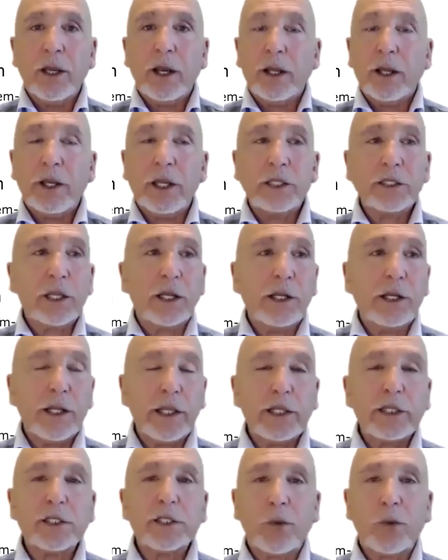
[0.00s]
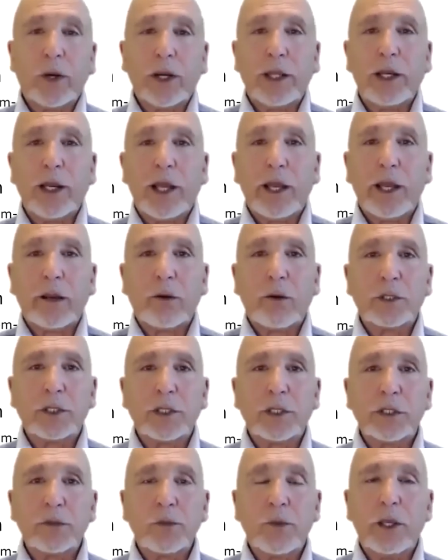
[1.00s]
And there's at least 20
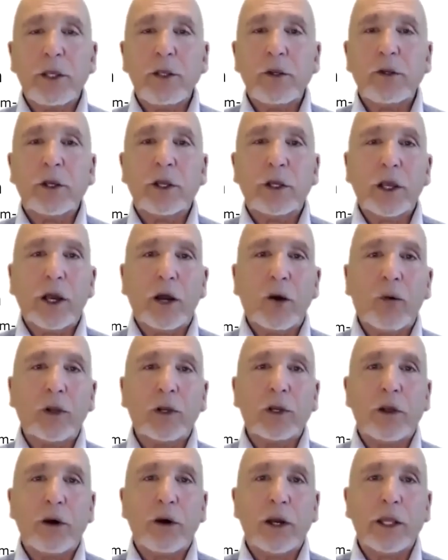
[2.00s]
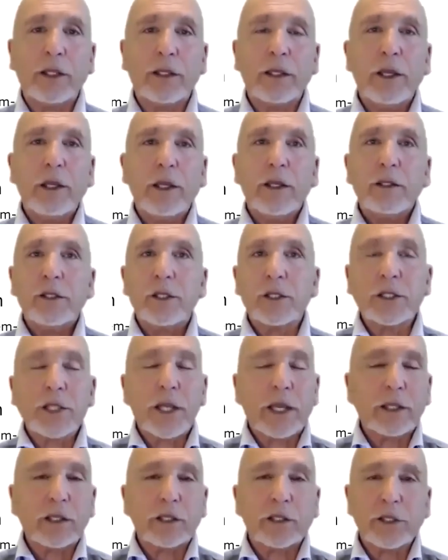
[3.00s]
languages where you can go online, just
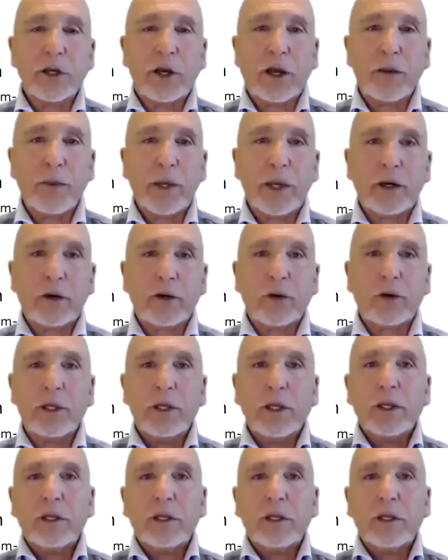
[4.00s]
take the time out,